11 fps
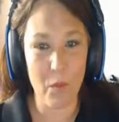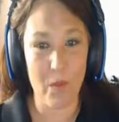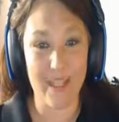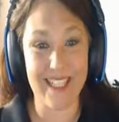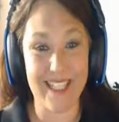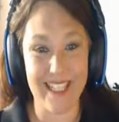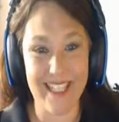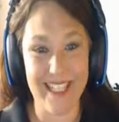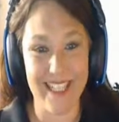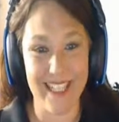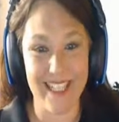My
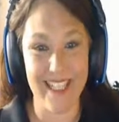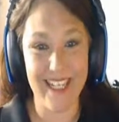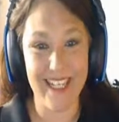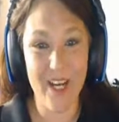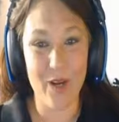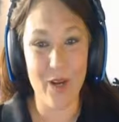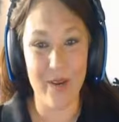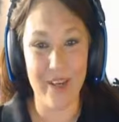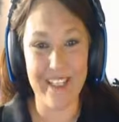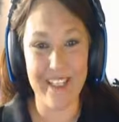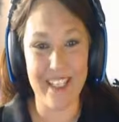sixteen going on